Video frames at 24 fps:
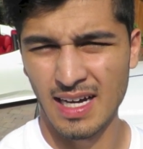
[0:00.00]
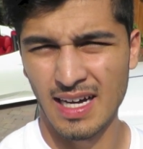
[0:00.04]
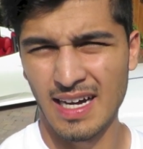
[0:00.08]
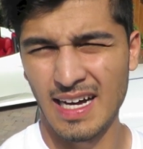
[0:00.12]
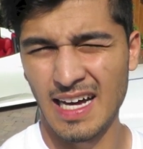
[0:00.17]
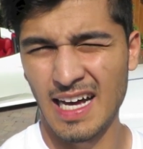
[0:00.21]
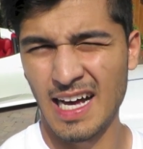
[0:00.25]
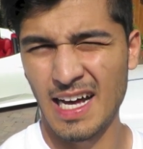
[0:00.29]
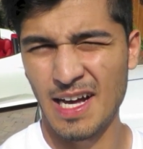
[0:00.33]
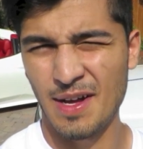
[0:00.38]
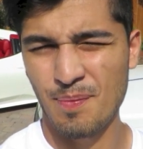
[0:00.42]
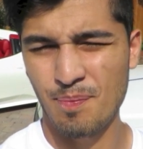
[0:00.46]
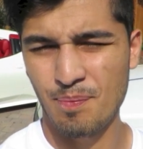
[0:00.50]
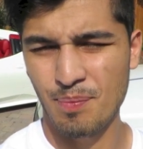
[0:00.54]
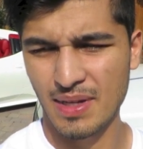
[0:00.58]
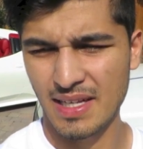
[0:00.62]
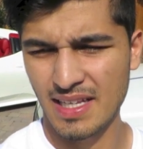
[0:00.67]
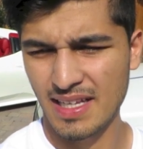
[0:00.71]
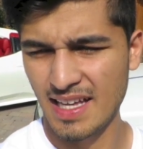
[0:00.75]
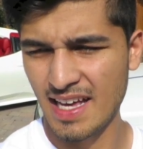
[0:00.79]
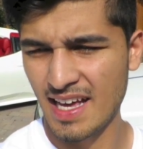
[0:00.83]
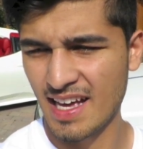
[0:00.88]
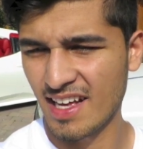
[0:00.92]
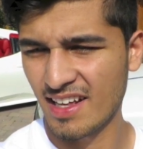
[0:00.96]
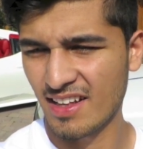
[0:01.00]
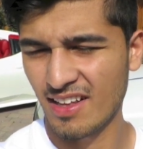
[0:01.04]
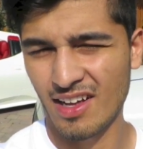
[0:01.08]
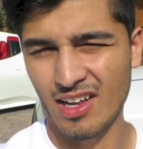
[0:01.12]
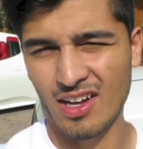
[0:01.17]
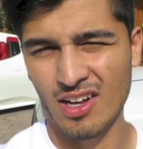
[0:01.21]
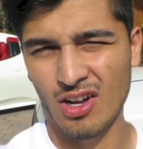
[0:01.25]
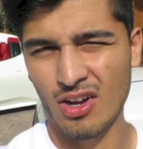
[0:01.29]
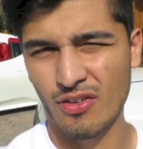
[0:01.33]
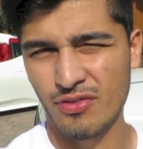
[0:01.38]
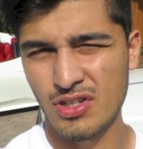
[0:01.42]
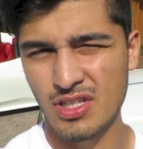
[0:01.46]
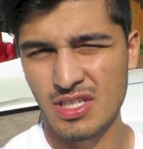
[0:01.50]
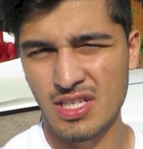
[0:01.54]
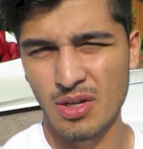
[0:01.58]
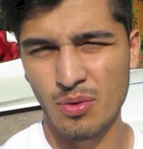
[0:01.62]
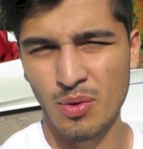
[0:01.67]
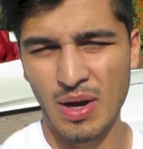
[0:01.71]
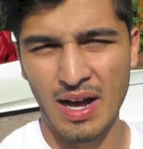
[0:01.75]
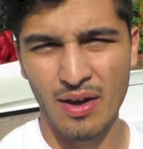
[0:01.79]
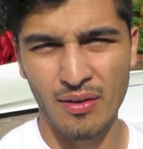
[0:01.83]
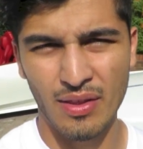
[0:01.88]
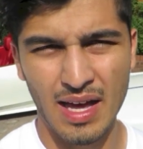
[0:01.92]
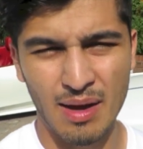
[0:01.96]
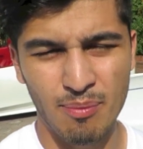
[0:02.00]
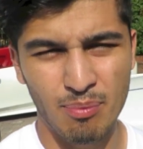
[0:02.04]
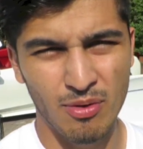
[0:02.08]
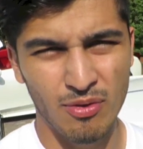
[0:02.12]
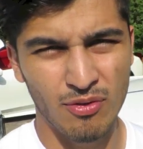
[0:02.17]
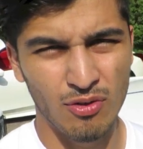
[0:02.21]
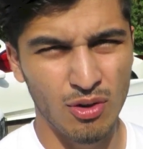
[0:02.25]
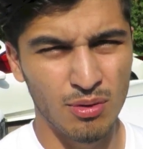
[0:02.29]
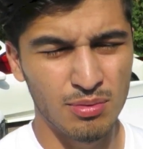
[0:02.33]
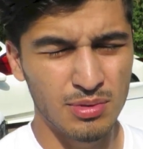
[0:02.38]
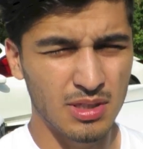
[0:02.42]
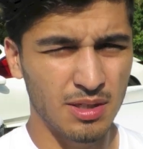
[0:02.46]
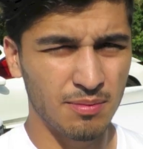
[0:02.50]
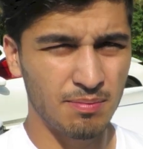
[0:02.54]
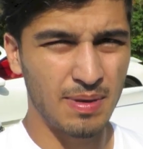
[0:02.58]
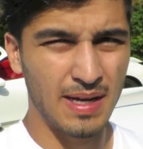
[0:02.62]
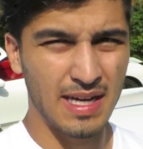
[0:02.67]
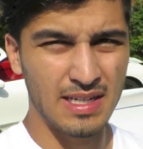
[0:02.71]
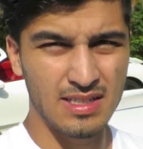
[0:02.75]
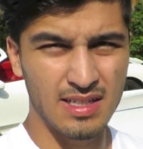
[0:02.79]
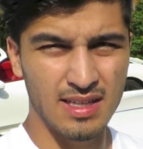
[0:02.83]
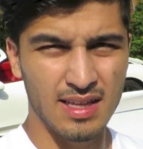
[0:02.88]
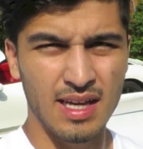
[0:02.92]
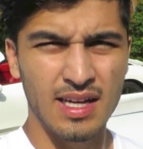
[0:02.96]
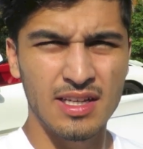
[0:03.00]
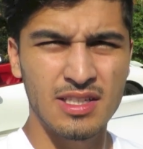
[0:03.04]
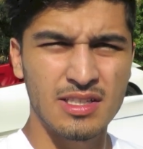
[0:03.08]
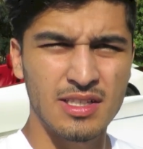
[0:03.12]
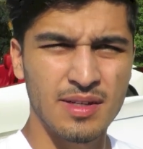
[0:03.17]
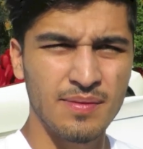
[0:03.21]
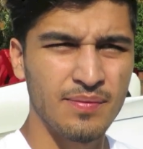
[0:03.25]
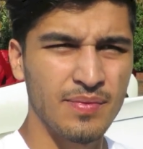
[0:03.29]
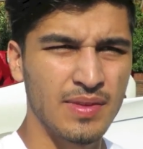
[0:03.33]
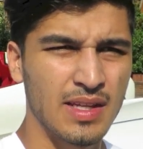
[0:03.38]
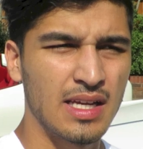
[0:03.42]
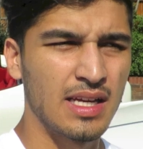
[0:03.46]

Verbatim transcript: Um, but yeah, I'd love to see how that performs compared to this.